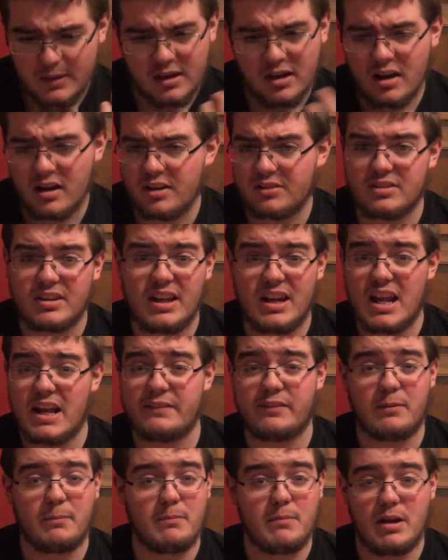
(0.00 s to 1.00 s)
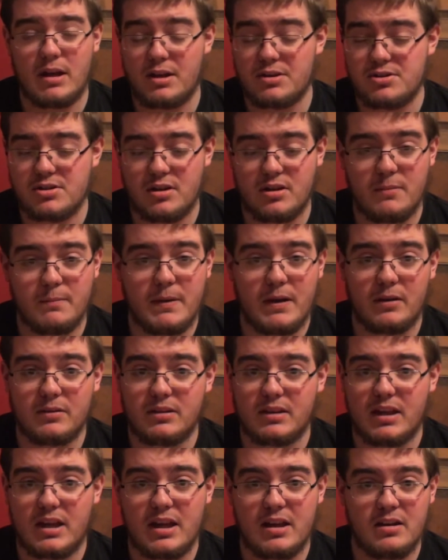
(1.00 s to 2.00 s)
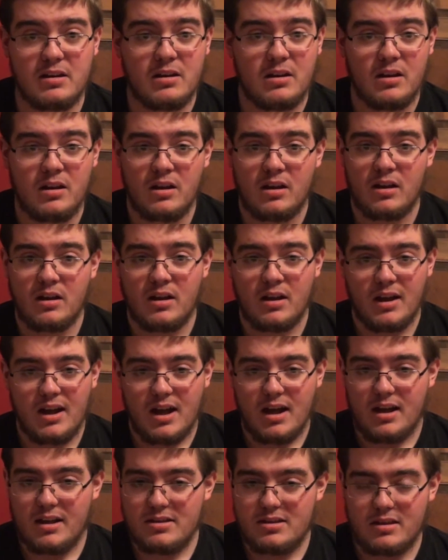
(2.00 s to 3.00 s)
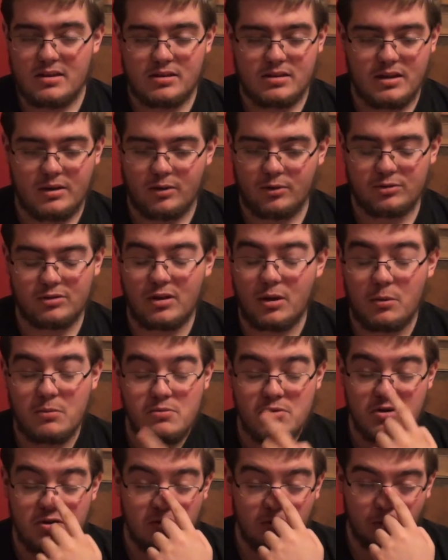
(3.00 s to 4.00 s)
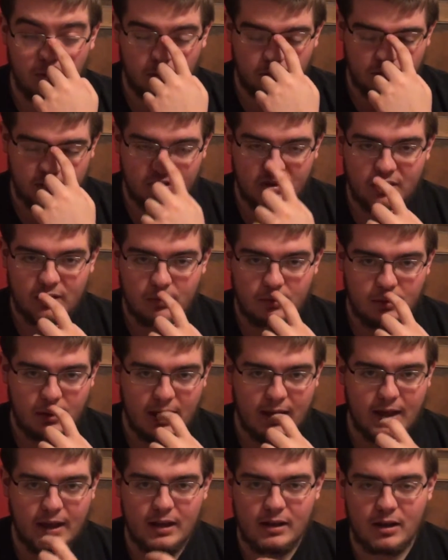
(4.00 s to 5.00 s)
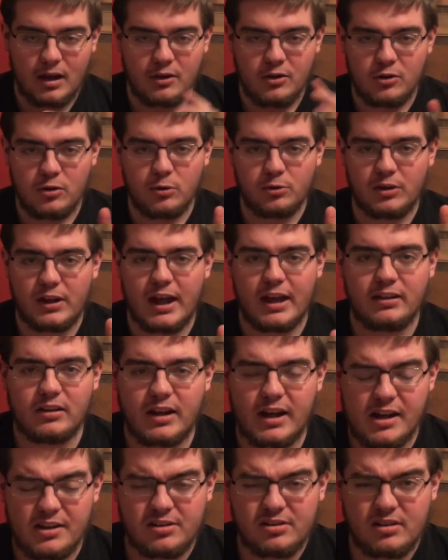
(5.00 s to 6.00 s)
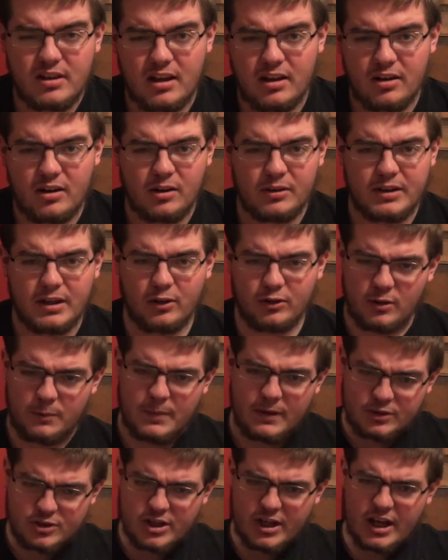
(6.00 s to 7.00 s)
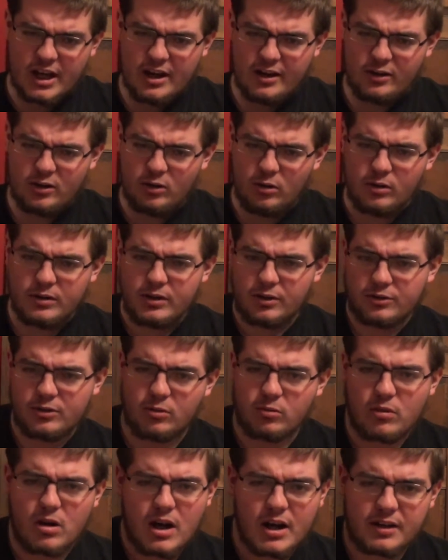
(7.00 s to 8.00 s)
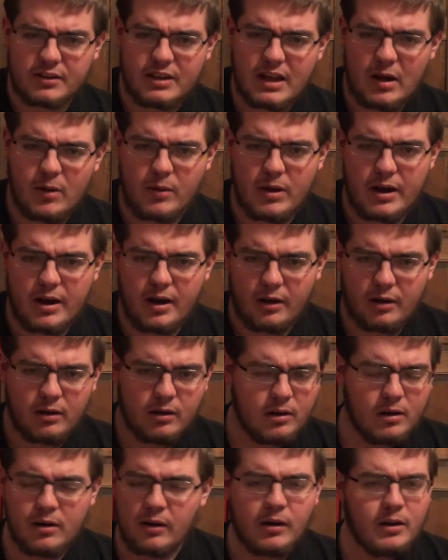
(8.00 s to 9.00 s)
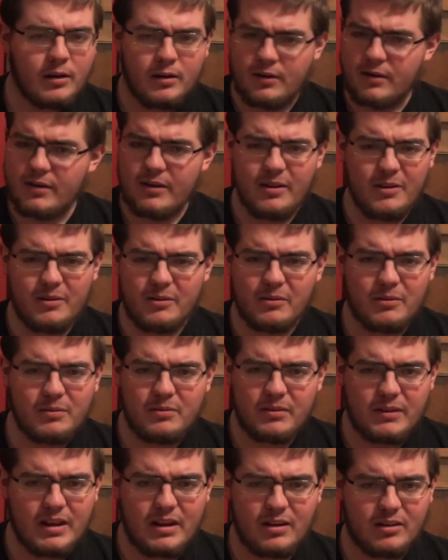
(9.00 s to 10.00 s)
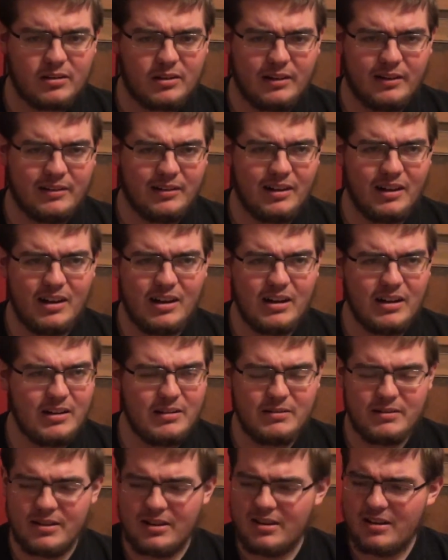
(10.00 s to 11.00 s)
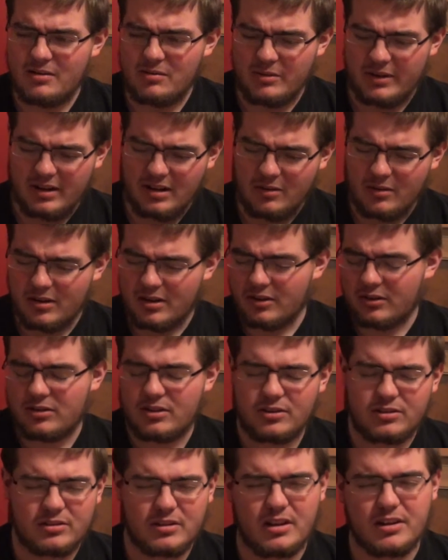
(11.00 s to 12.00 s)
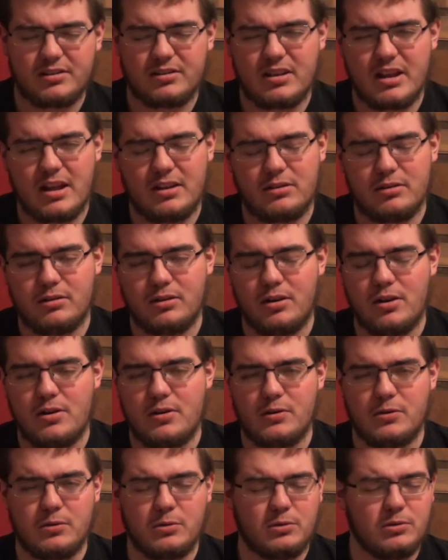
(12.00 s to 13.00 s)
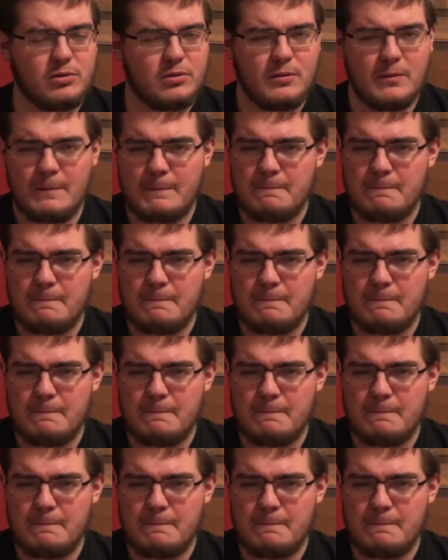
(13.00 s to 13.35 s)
be honest, they never mentioned about that. There was no news headline saying, there's a big gigantic hole, there's a rock down there. No, they just like, oh no, we don't want to discuss that to the news.